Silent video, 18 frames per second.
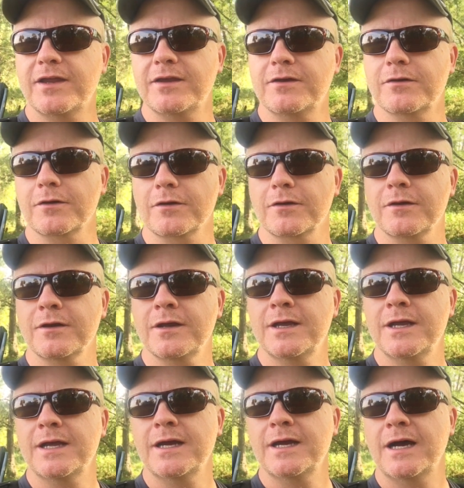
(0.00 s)
here,
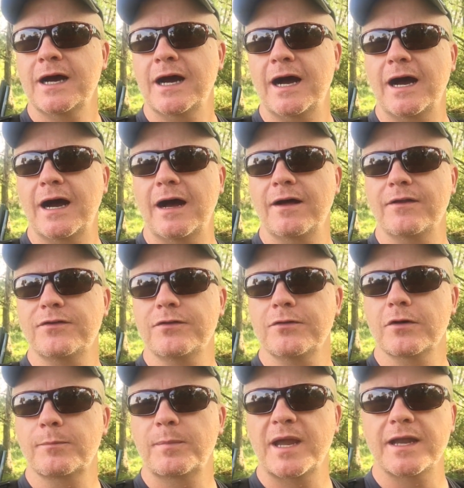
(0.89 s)
uh,
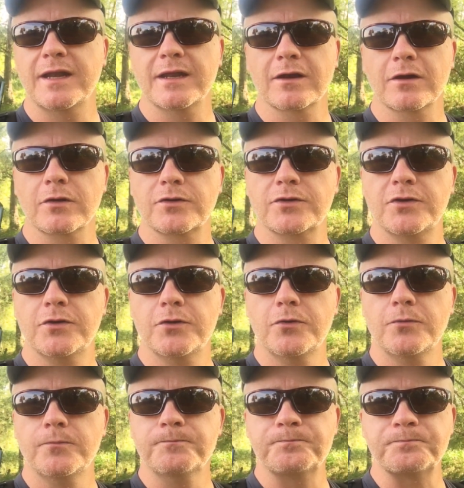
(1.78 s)
do a painting or
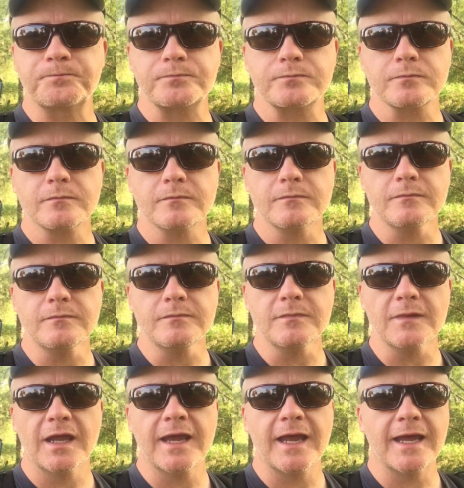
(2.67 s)
two,
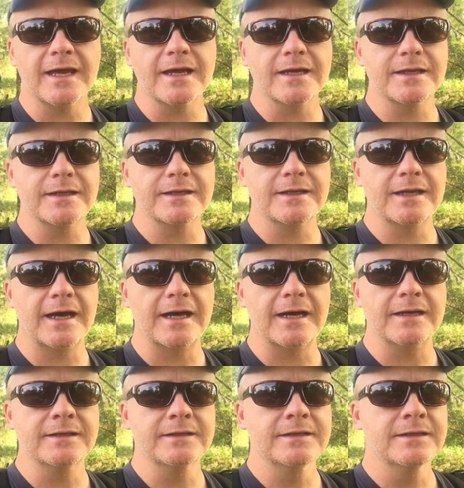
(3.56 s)
and,
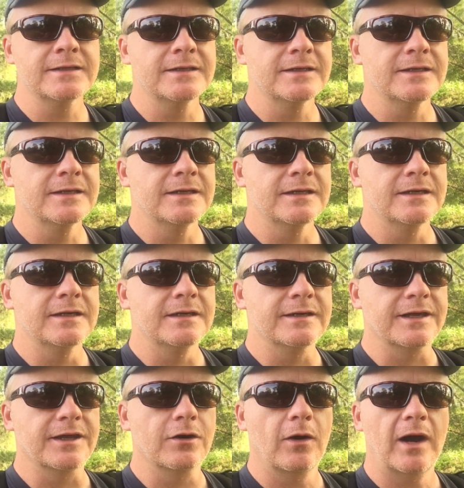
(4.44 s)
uh,
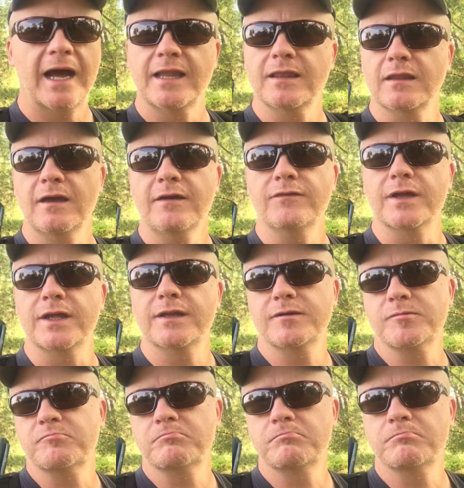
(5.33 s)
you know, I love it.
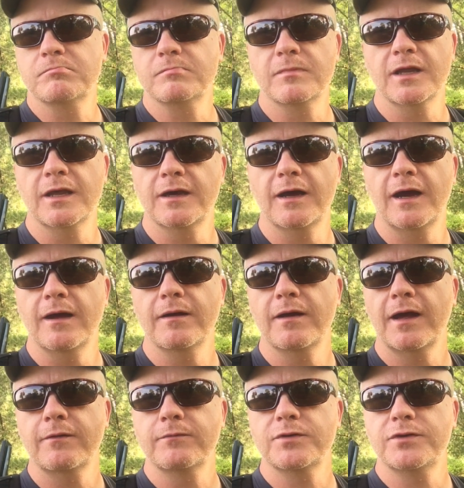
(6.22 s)

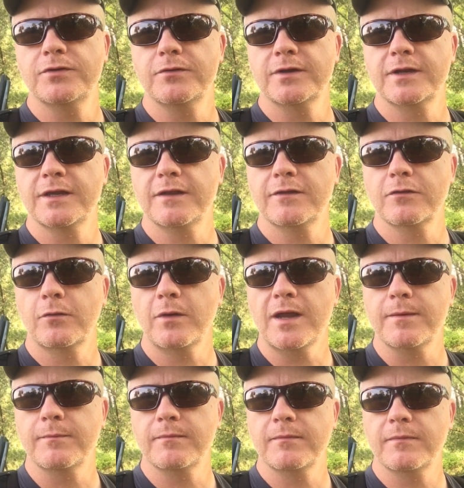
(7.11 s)
I, I, would do it either
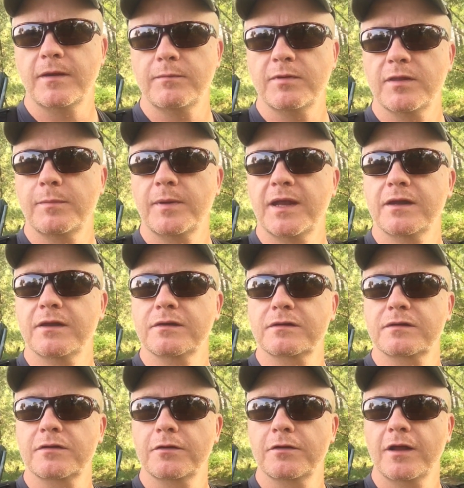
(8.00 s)
way. Maybe the
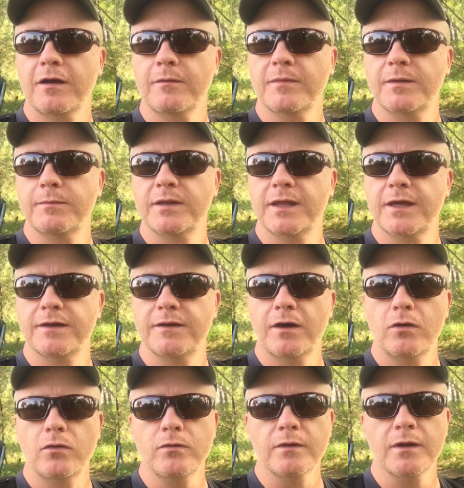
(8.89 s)
paintings turn out, maybe they
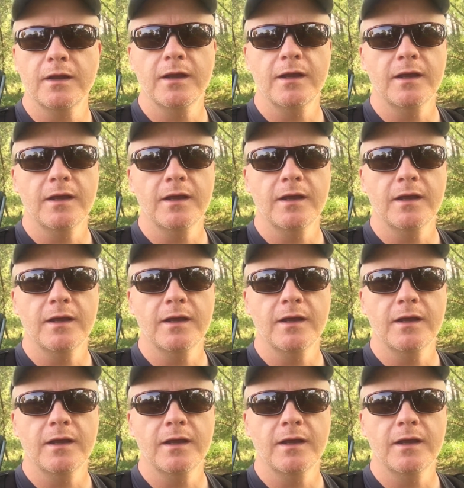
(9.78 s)
don't.